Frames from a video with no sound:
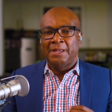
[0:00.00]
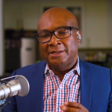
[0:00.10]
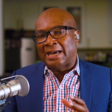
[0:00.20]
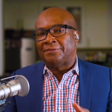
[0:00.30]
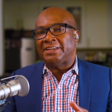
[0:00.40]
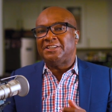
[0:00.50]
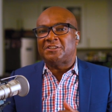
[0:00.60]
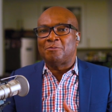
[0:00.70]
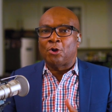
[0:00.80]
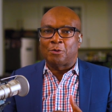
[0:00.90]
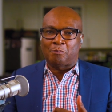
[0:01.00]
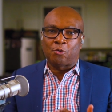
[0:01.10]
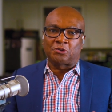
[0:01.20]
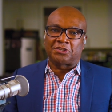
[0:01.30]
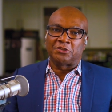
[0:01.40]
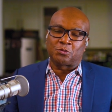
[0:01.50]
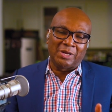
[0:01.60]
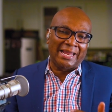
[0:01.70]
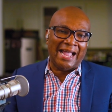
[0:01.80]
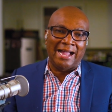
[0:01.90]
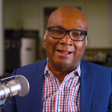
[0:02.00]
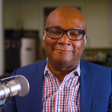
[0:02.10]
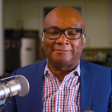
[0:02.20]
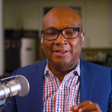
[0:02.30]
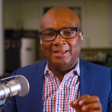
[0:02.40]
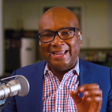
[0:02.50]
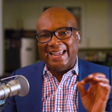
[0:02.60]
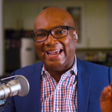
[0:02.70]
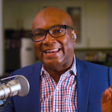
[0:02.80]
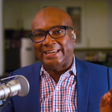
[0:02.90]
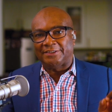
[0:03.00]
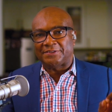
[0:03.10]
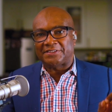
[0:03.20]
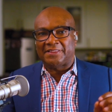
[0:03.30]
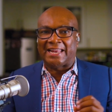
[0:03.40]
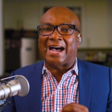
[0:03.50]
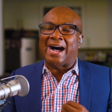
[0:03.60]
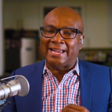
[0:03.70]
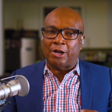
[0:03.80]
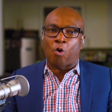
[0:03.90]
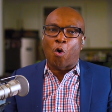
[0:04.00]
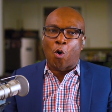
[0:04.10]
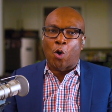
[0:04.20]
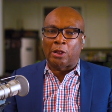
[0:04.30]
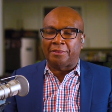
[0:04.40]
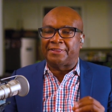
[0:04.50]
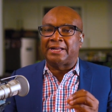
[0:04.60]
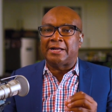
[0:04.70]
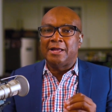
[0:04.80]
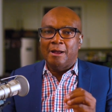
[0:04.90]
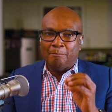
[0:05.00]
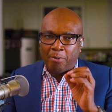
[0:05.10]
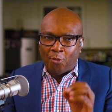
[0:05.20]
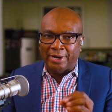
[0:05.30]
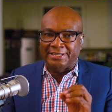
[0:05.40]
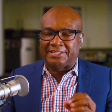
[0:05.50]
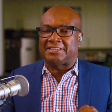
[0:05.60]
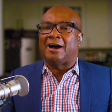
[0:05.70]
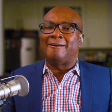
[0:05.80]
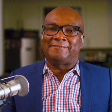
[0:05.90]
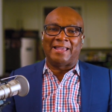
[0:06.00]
Now, these smaller portions will have headings that I call the points of